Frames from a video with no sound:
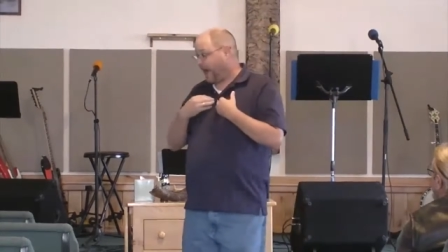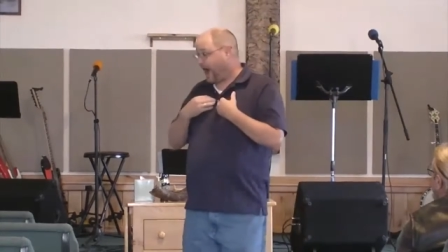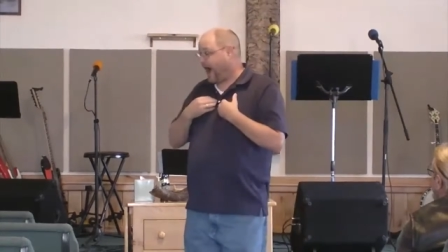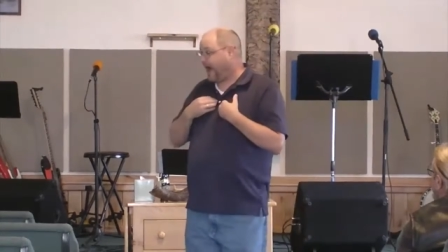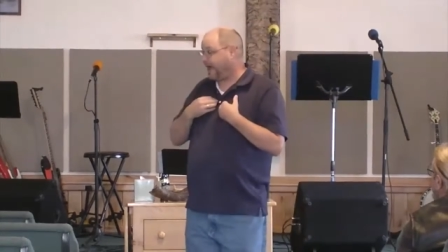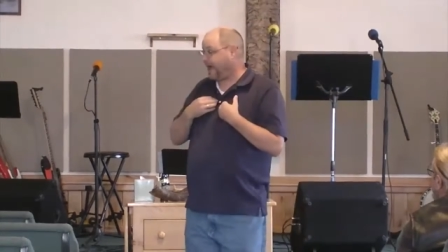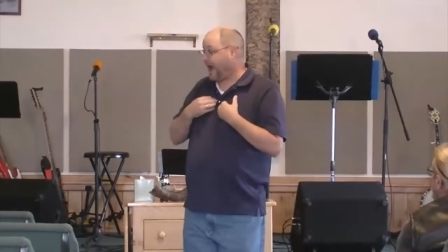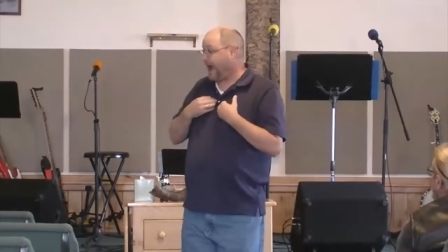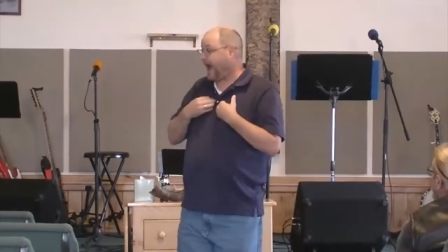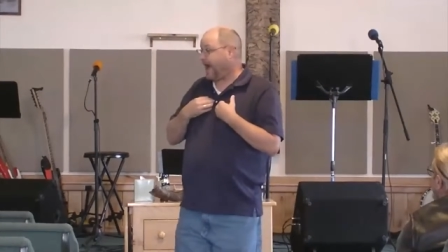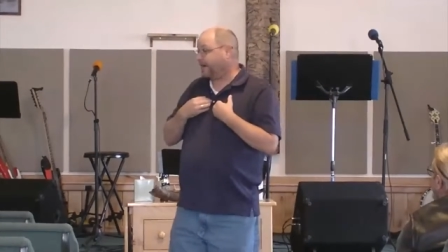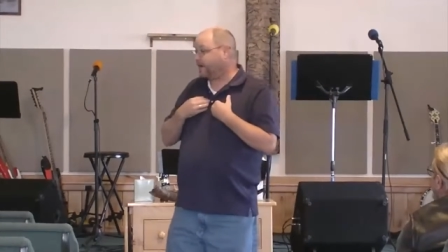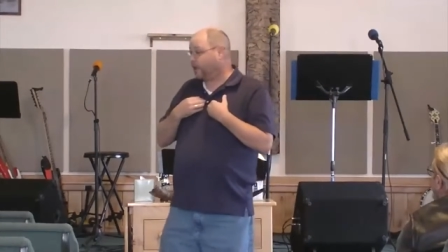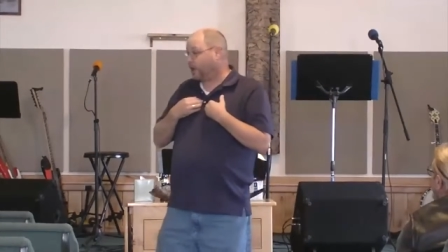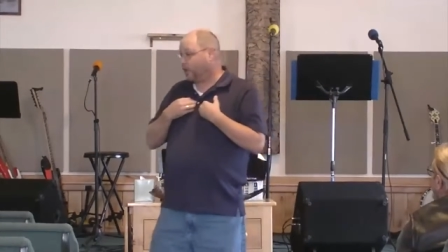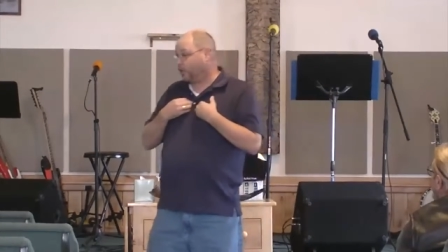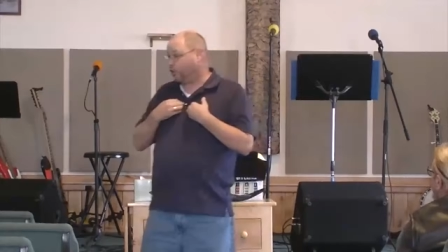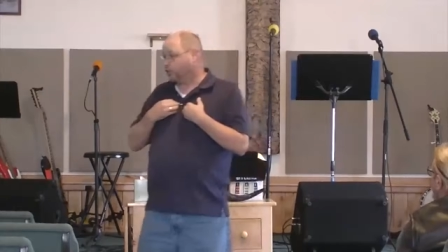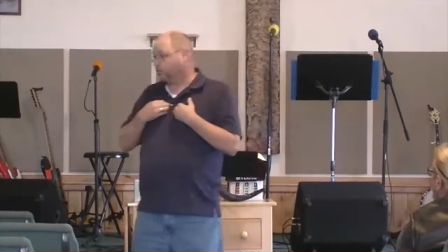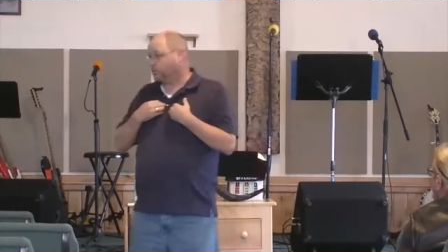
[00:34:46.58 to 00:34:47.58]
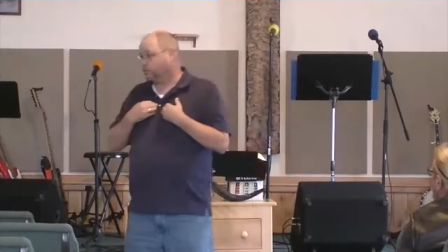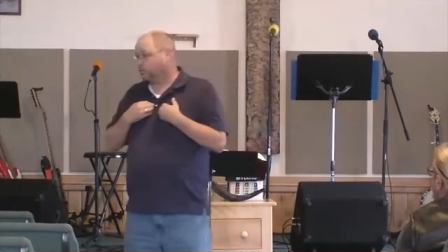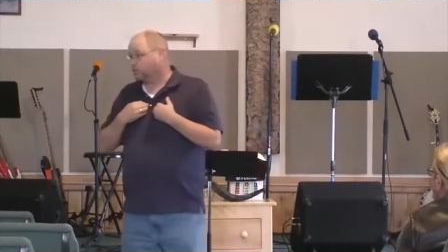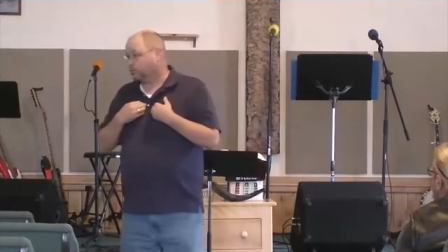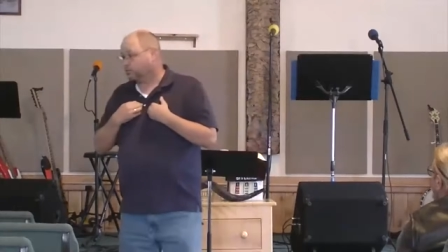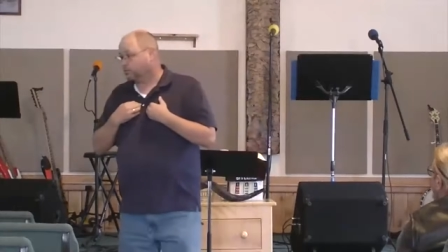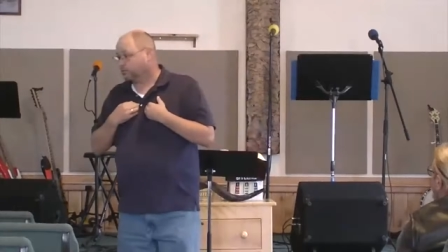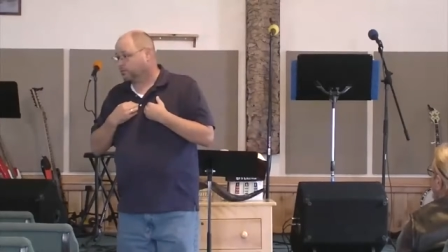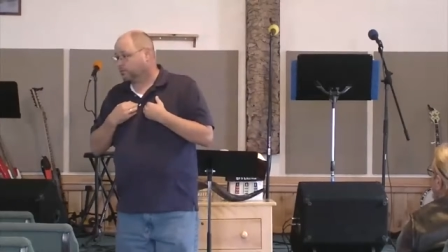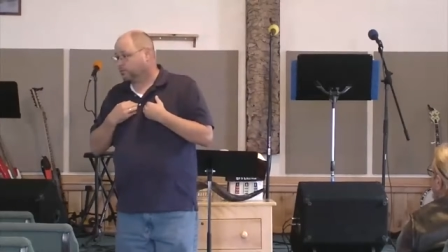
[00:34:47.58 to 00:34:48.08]
I, I know
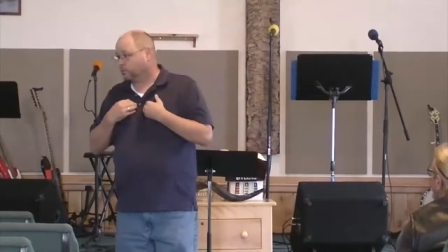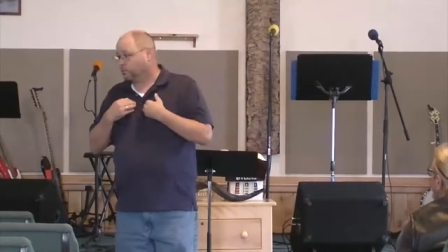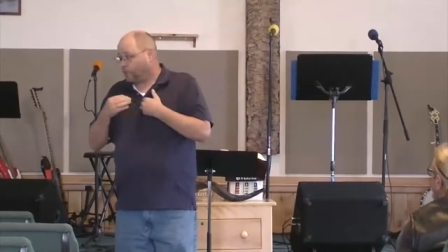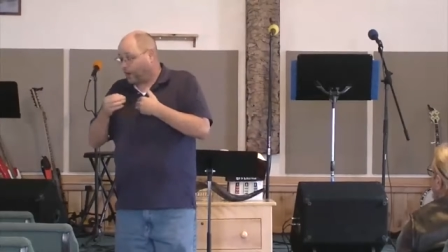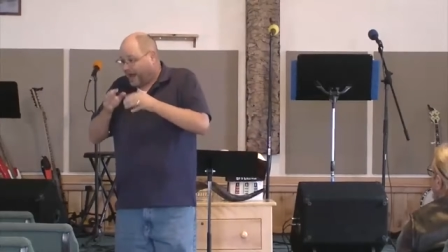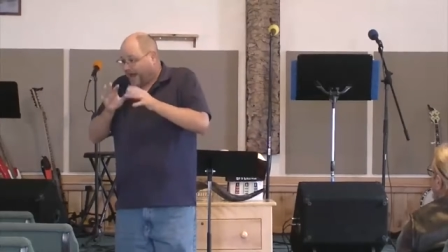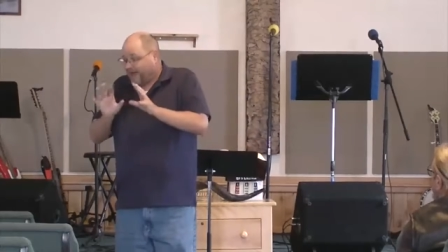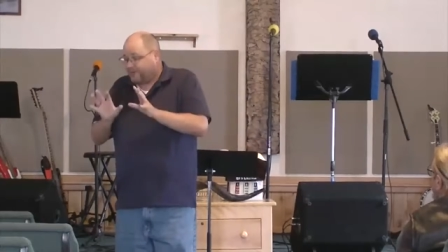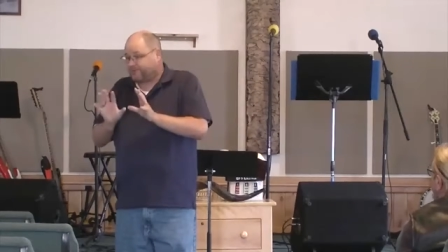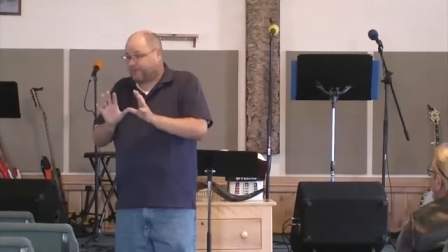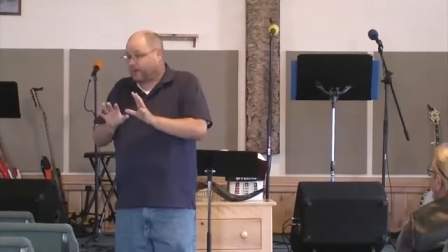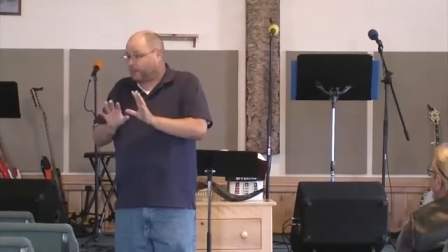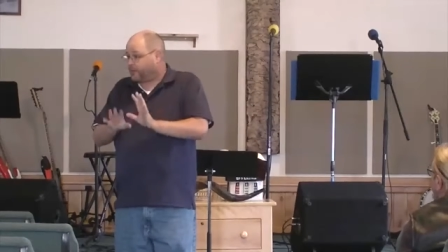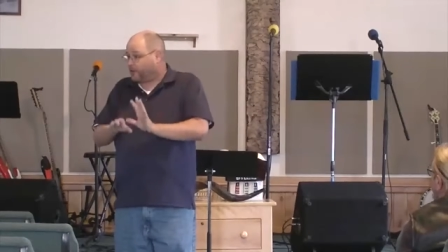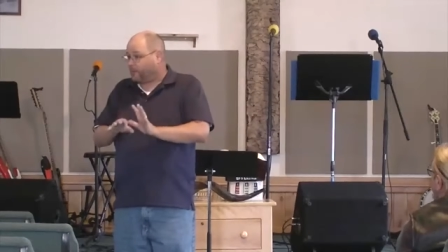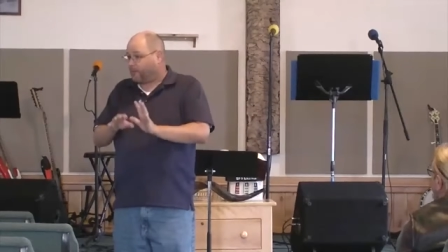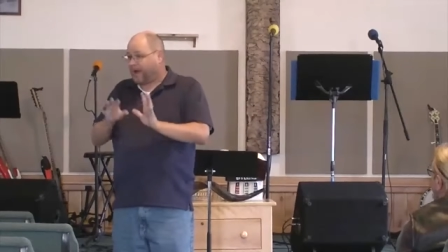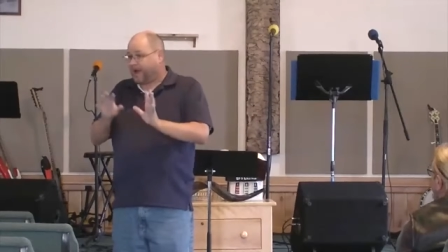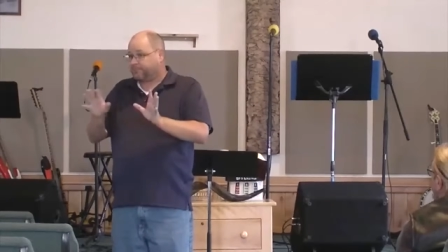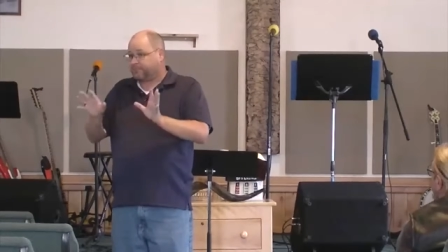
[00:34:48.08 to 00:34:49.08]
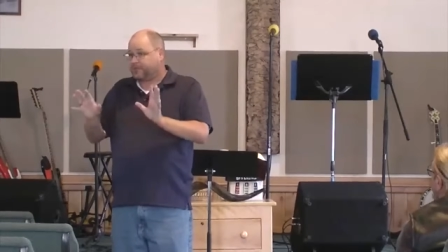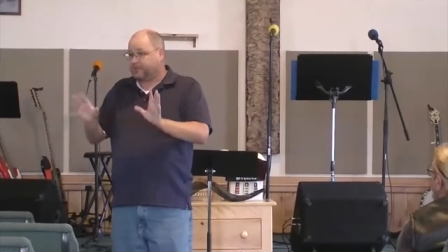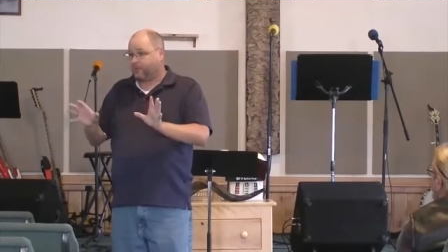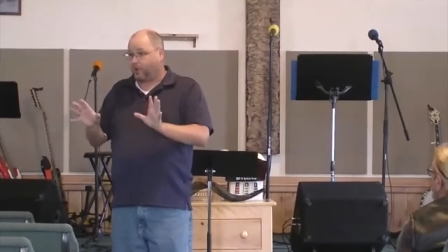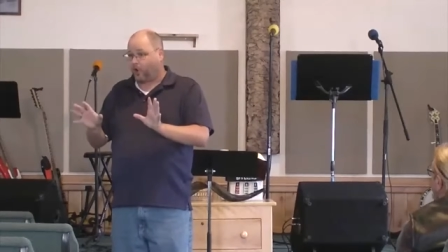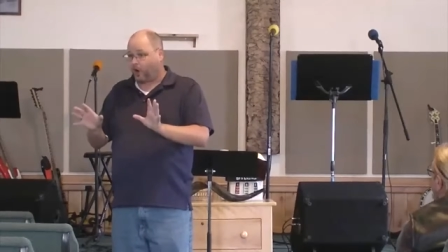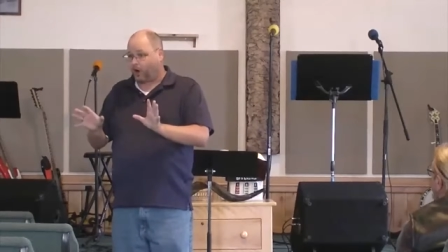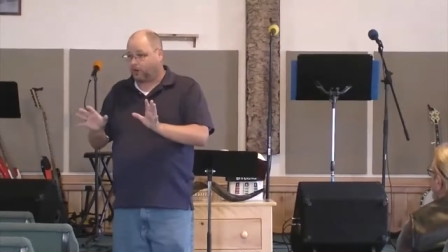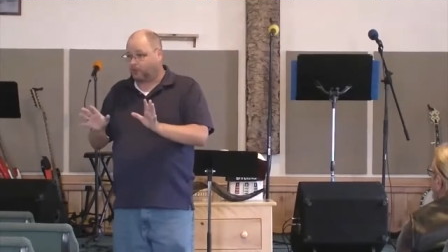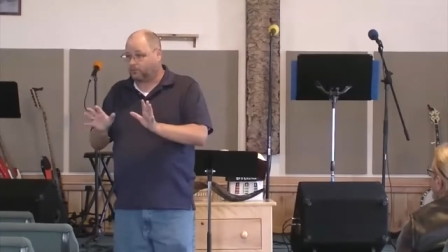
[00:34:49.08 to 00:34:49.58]
what I found. There might be
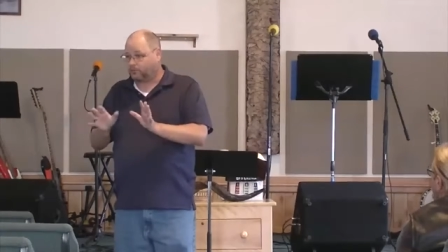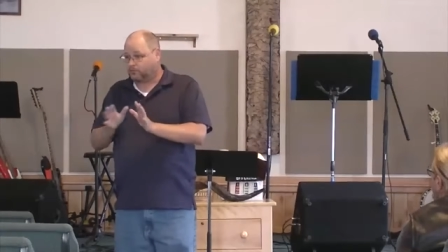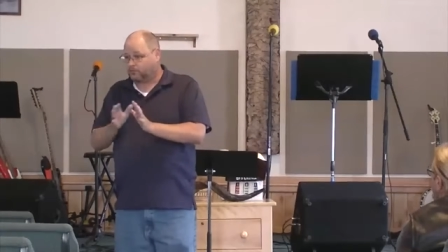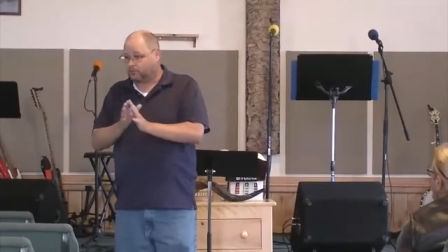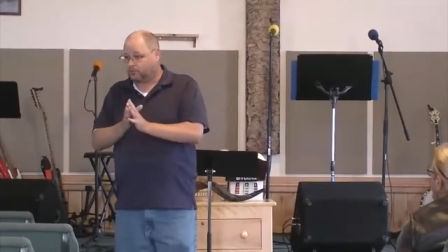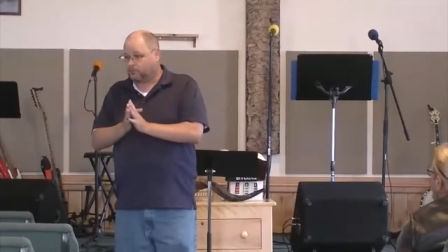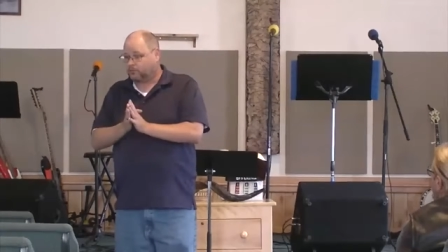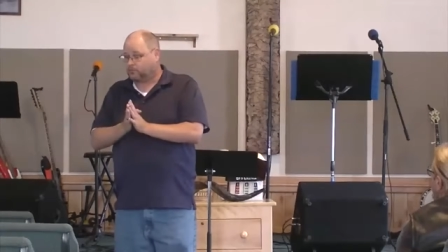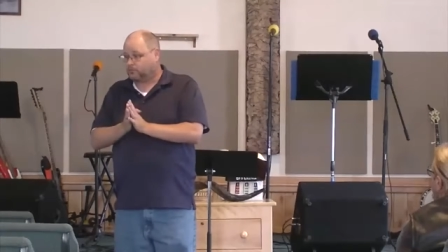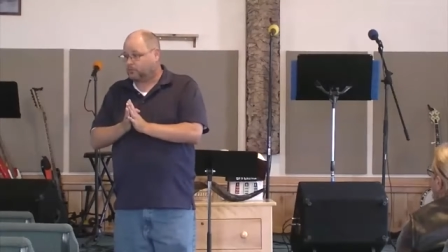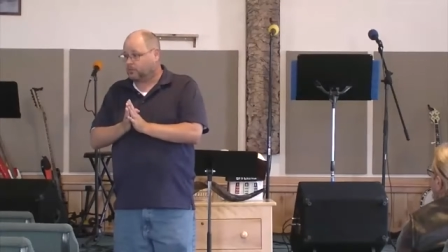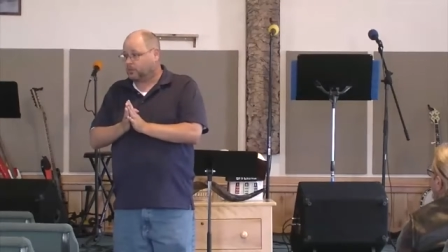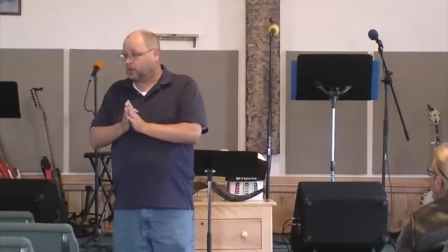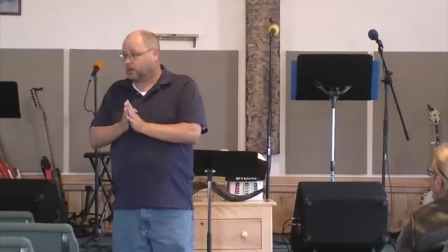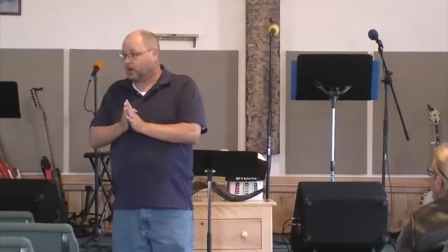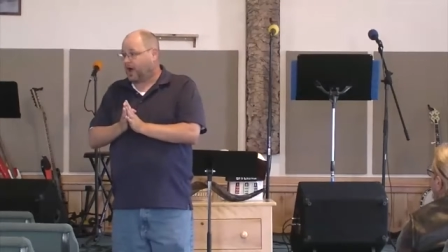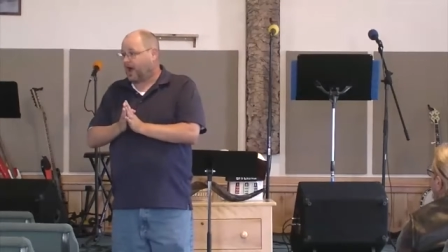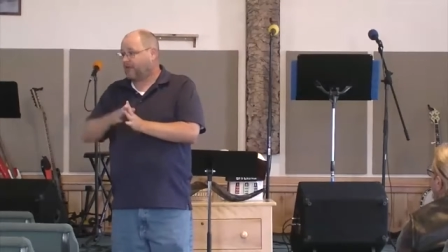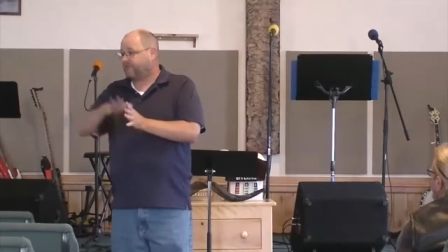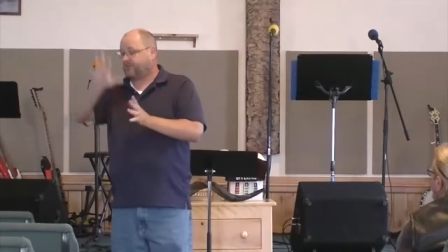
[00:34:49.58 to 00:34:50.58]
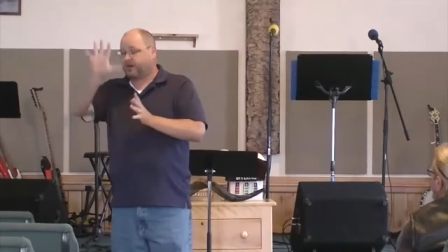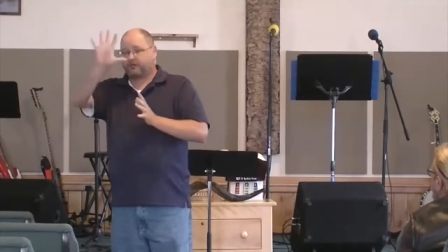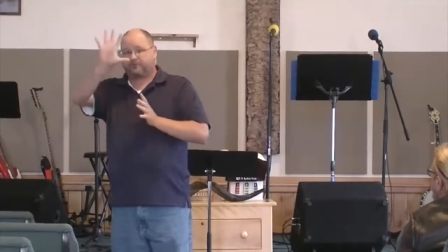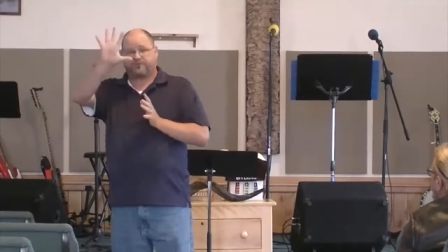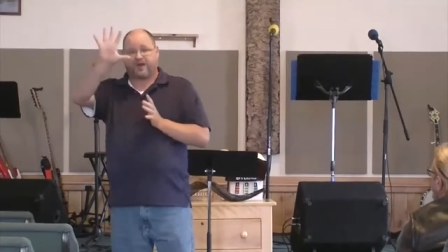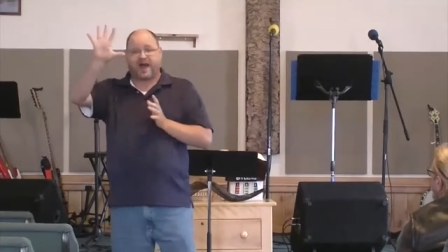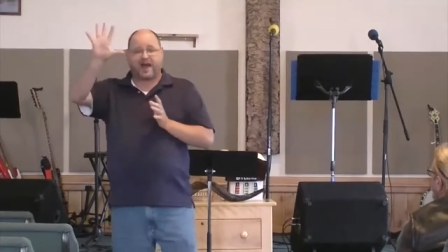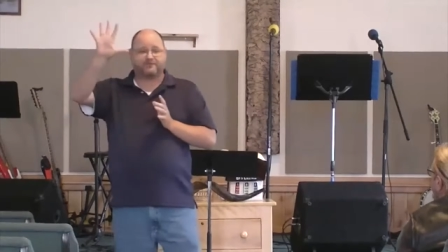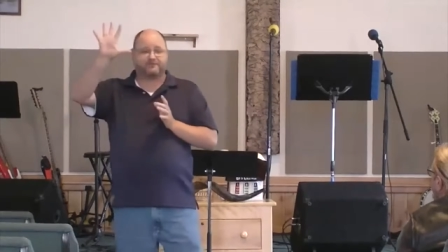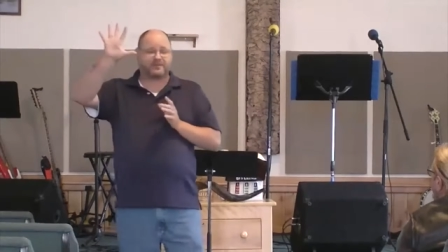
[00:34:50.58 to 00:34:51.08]
more. I found
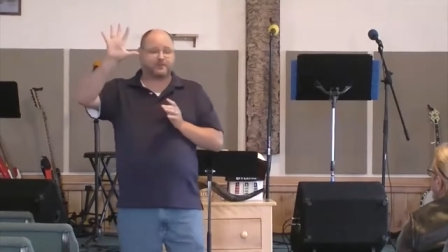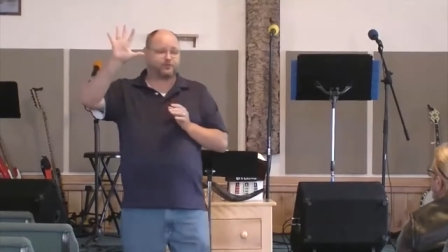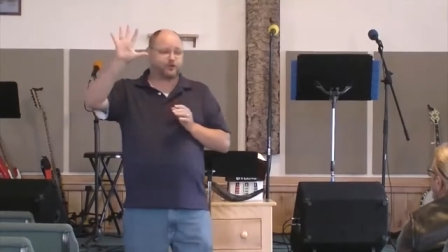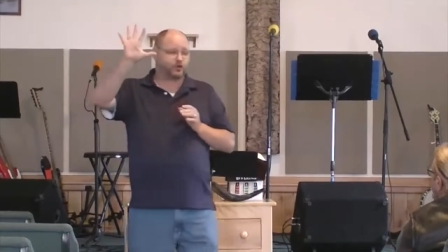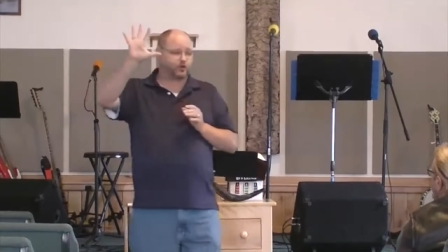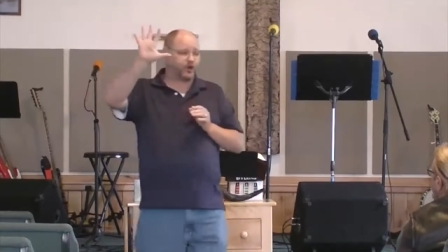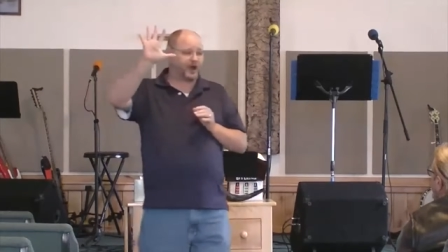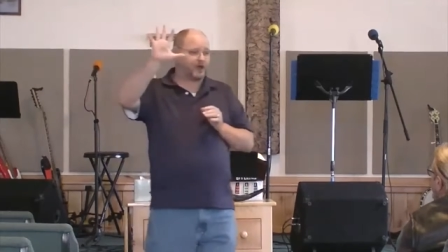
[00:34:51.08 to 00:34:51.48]
five different